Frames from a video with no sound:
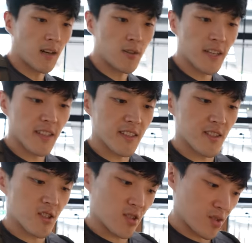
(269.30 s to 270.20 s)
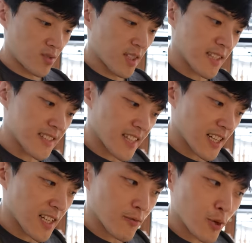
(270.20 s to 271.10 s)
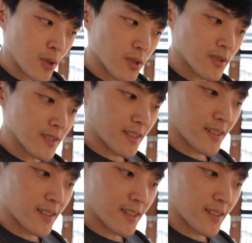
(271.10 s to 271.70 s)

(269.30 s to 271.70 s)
I want to get this tuna salad roll.